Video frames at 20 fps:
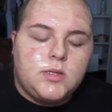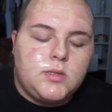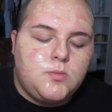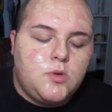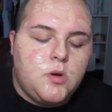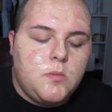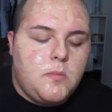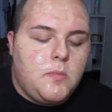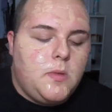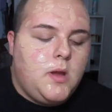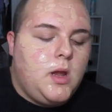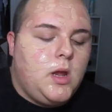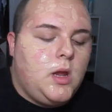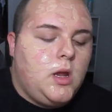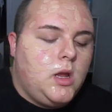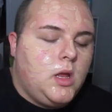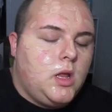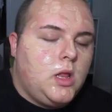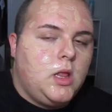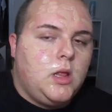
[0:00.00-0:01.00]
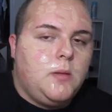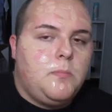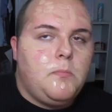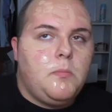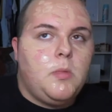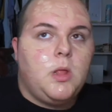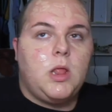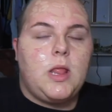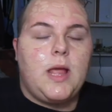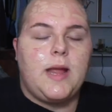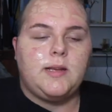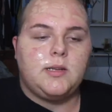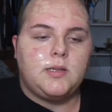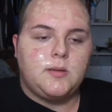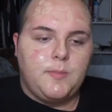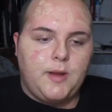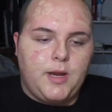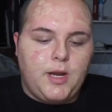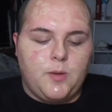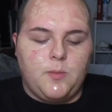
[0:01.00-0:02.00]
this is more light to
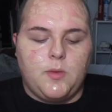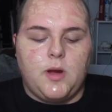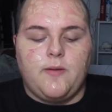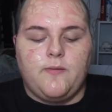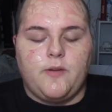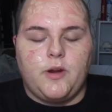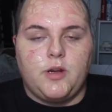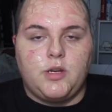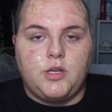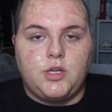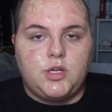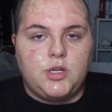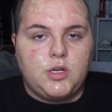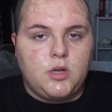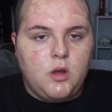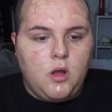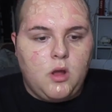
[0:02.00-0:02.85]
medium coverage.